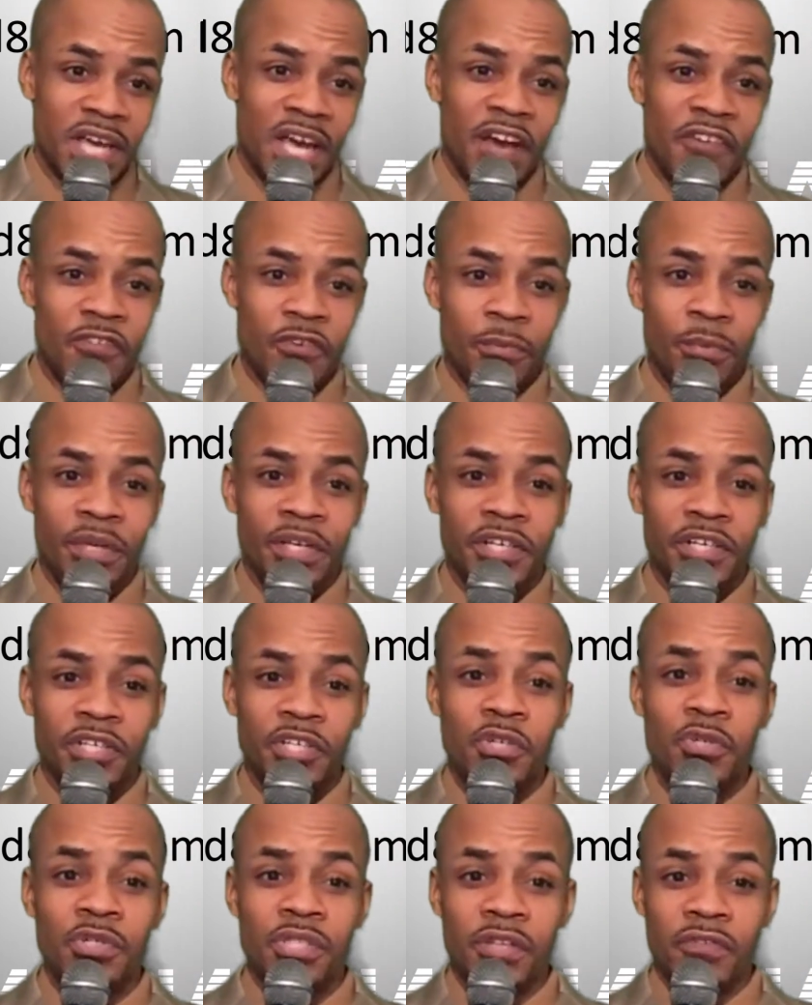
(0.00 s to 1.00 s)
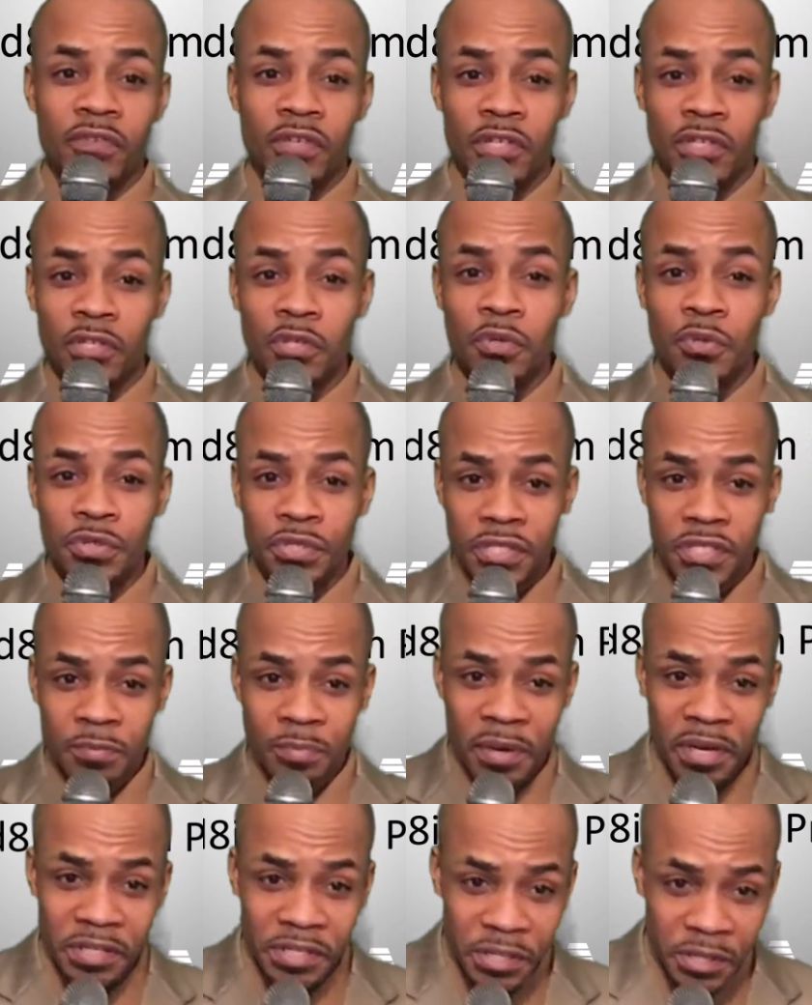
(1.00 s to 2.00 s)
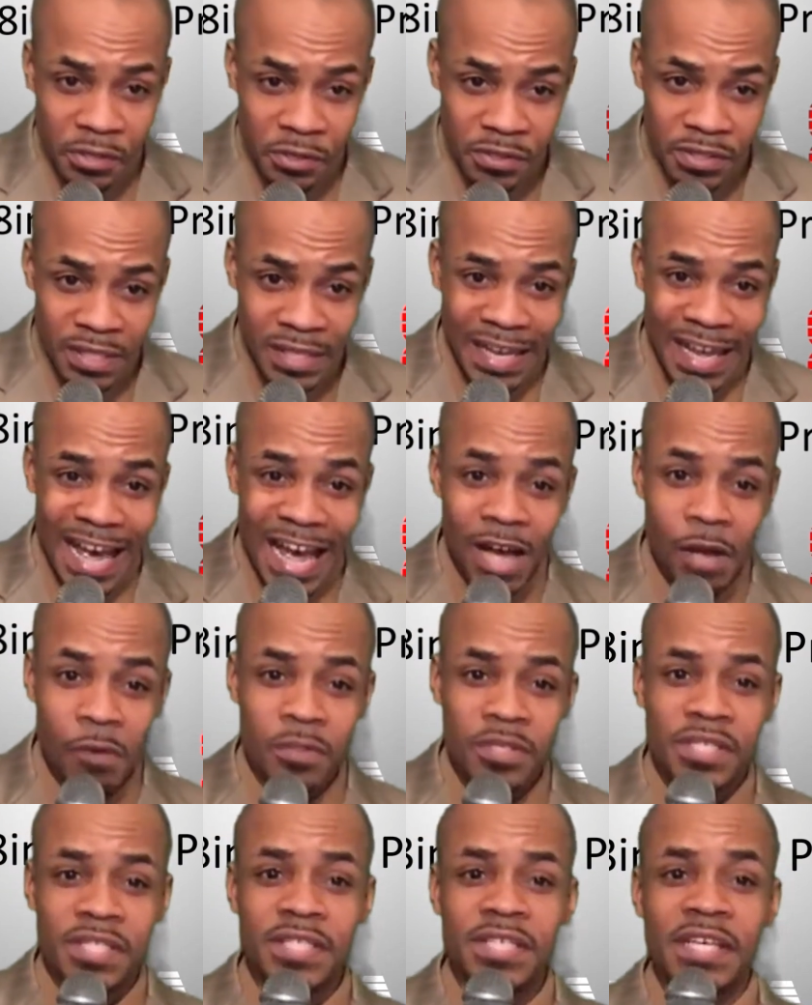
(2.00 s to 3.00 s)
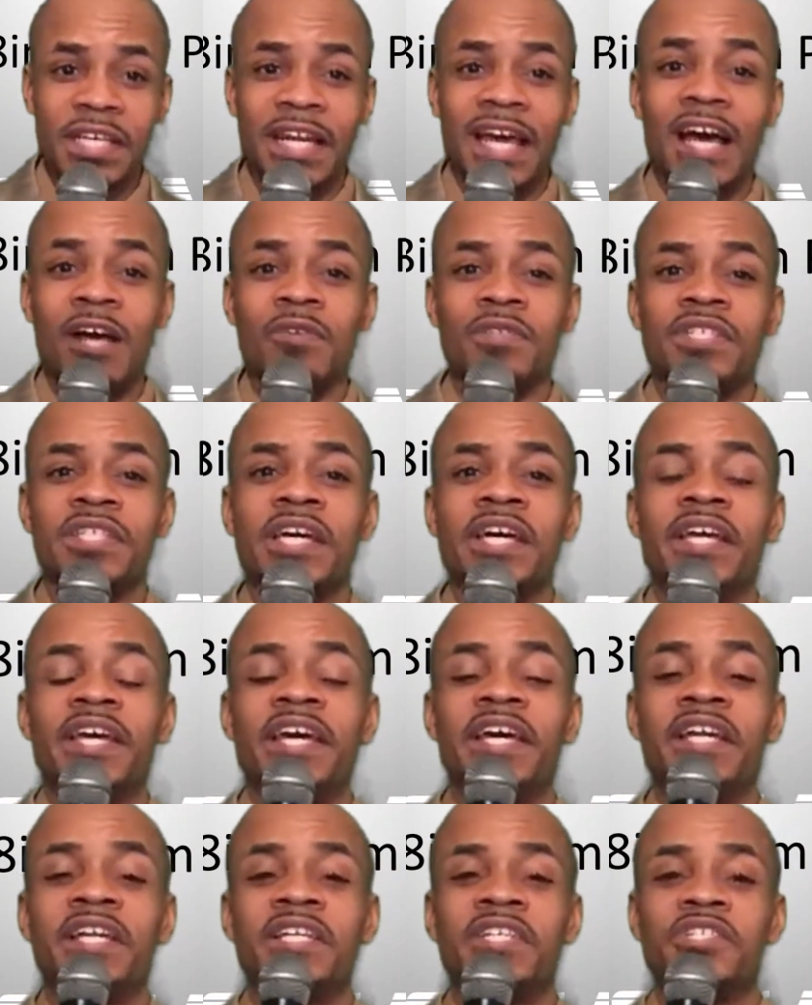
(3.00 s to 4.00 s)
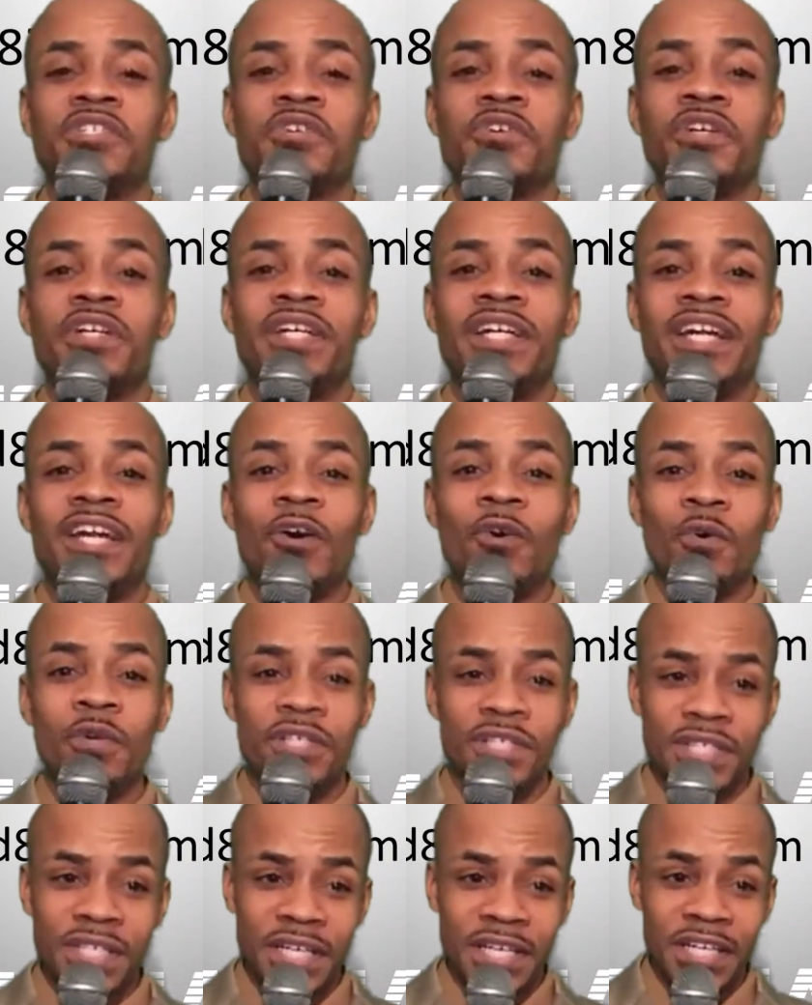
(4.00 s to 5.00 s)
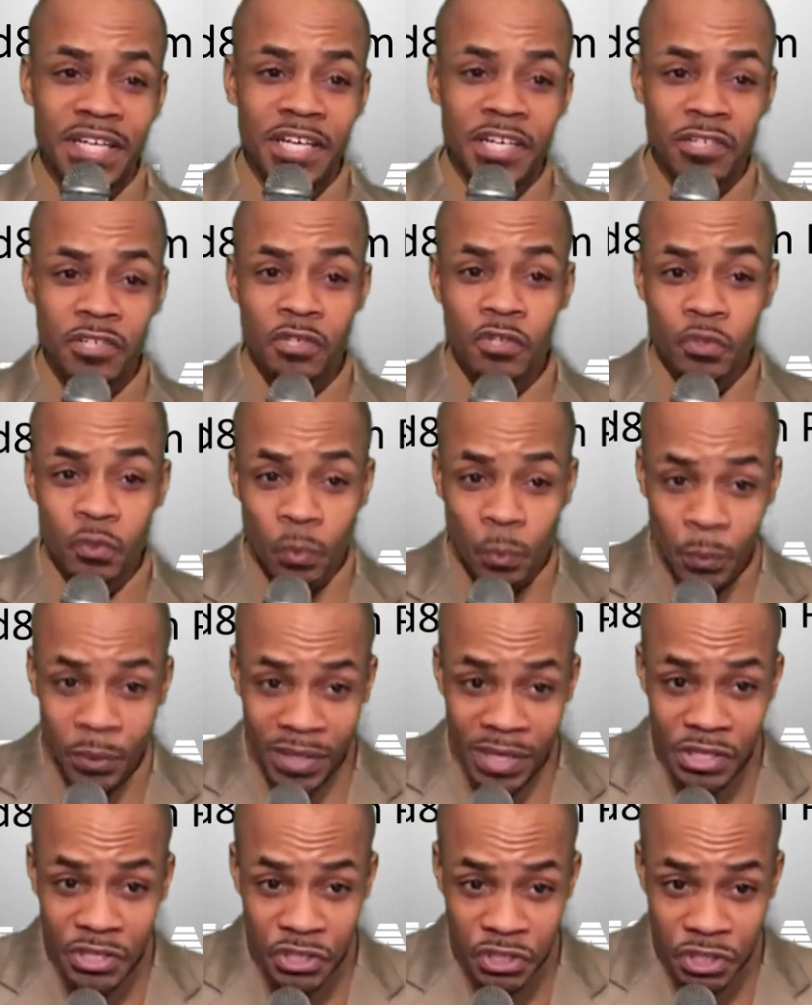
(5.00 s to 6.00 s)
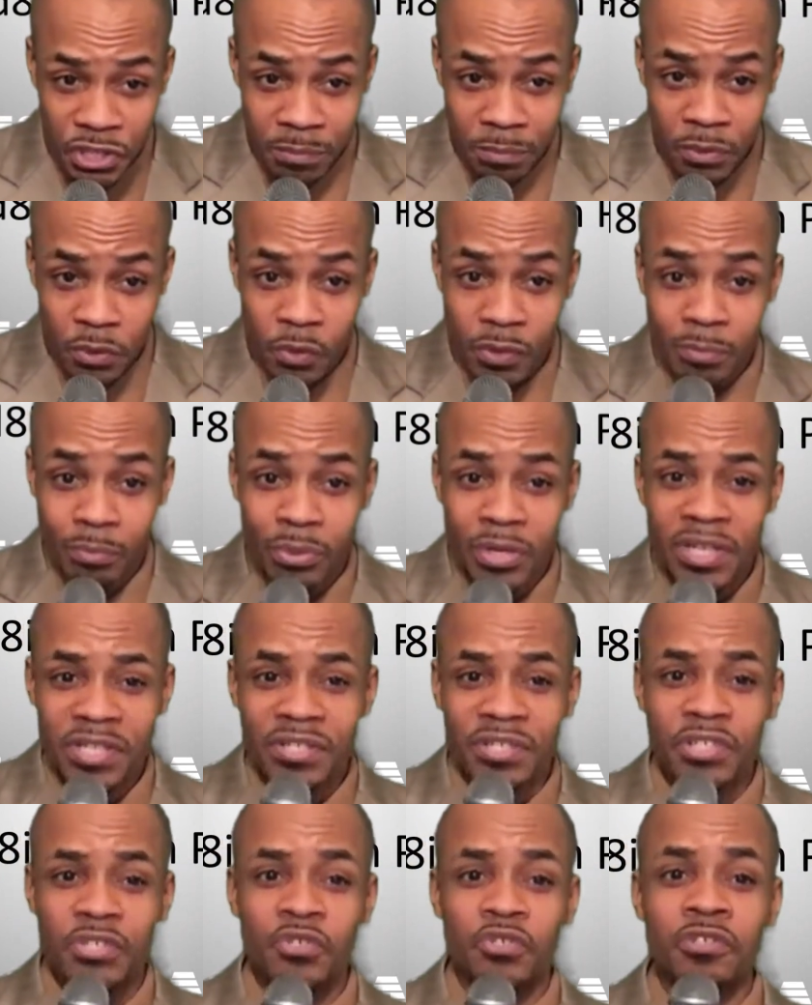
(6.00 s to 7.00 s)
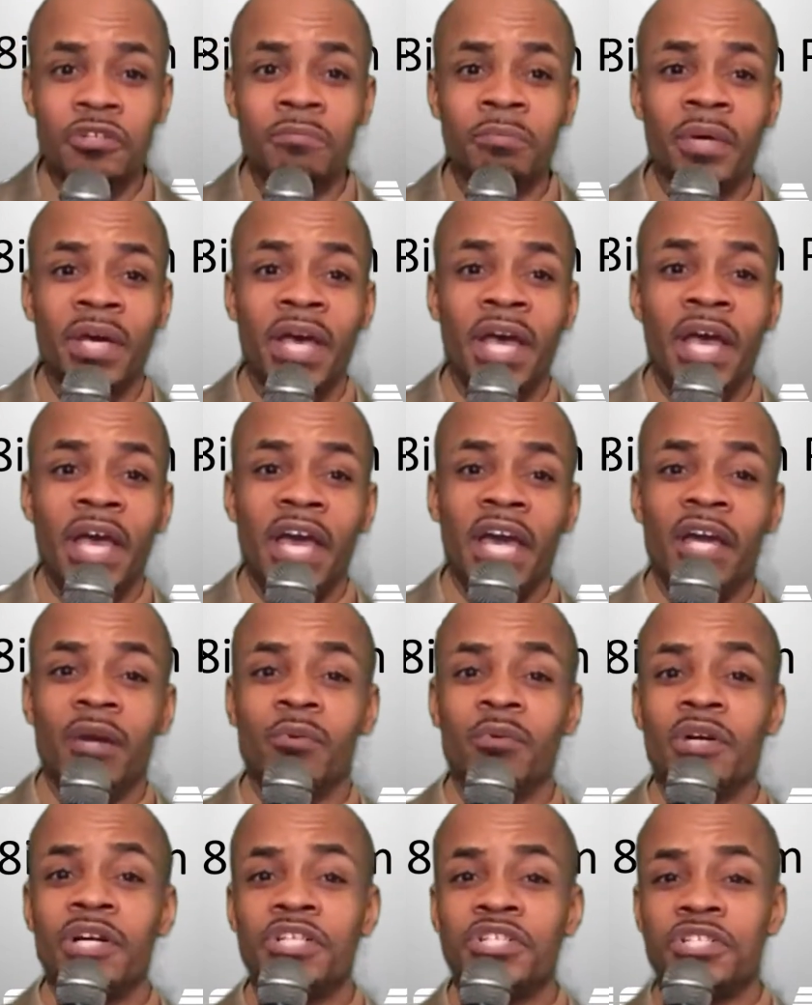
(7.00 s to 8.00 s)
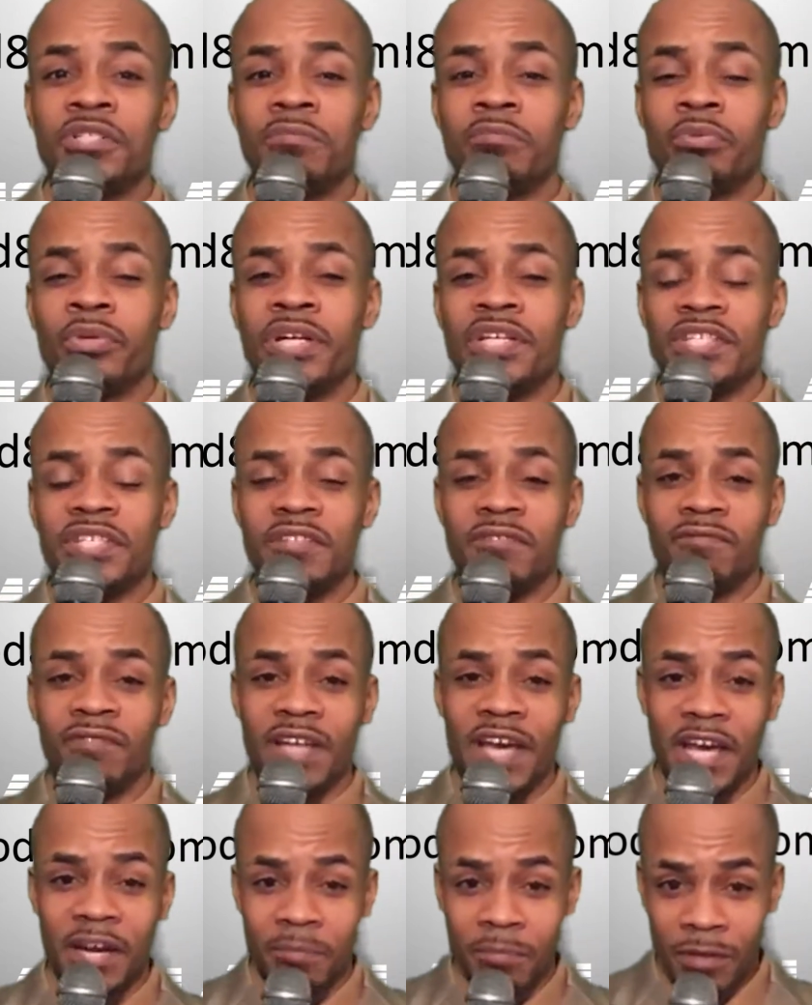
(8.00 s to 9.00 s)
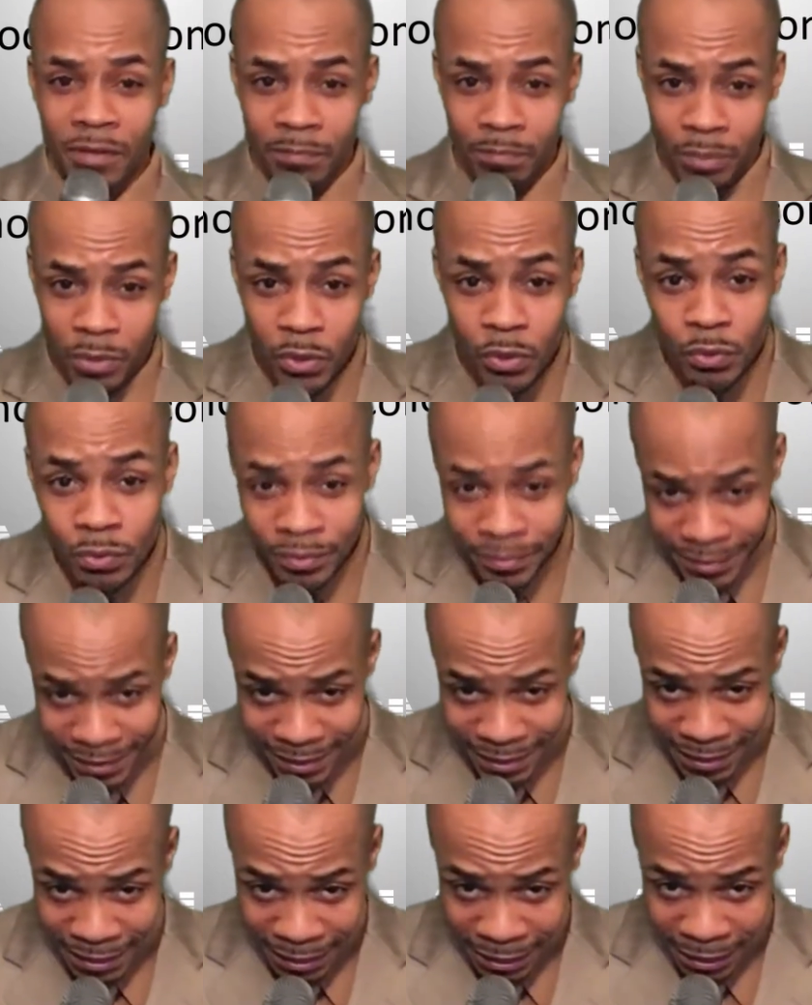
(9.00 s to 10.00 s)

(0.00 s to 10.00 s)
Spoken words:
After being accused of collusion, spectators and outside analysts are noticing an unusual relationship between President Trump and Russian President Vladimir Putin.